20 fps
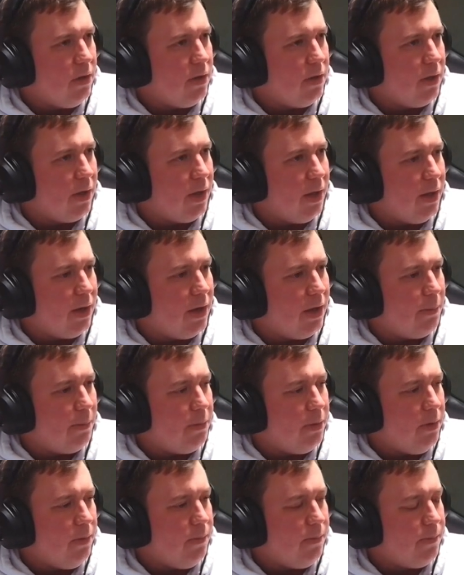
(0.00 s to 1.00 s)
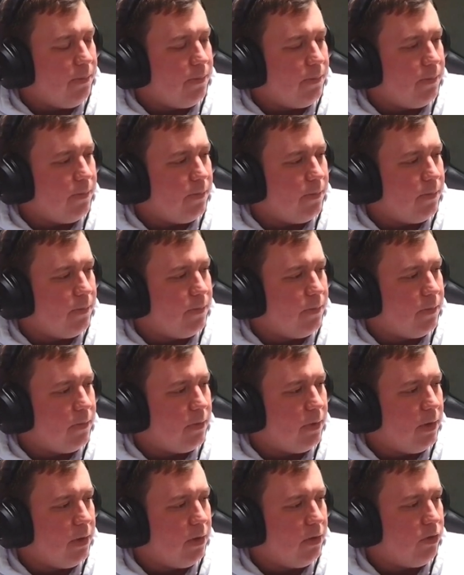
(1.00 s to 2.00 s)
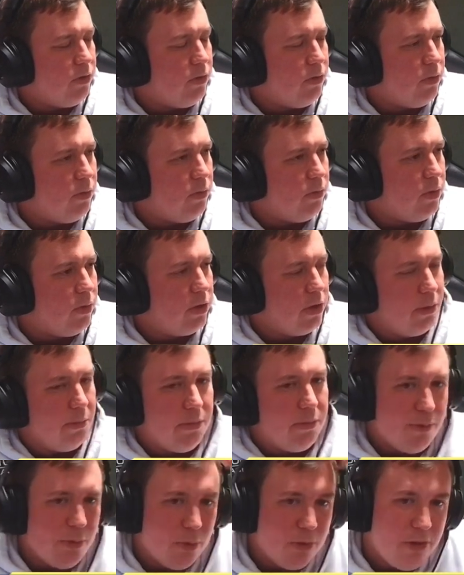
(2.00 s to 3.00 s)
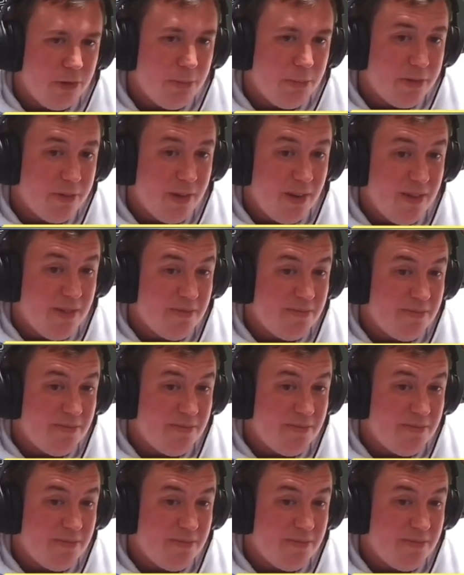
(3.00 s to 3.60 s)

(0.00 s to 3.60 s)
Can happen in 2 times 40%.